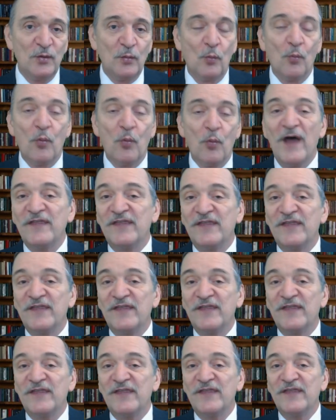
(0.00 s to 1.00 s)
what their
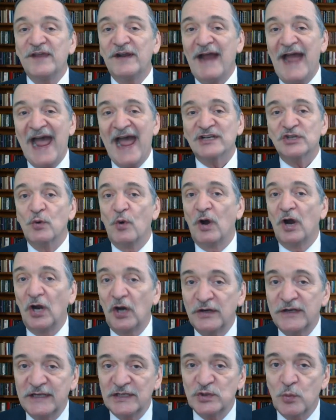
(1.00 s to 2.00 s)
actual earnings
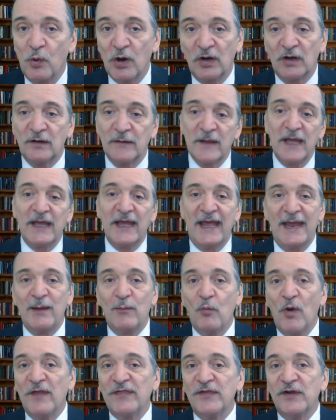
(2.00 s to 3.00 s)
were and
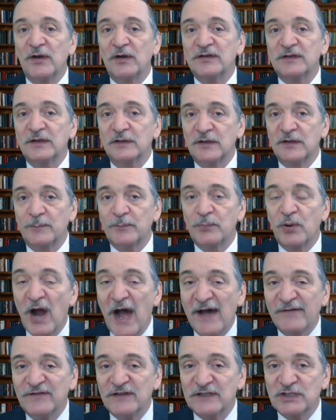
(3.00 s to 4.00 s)
what their, their
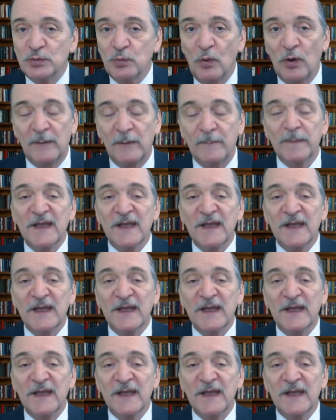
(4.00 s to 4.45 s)
profits were.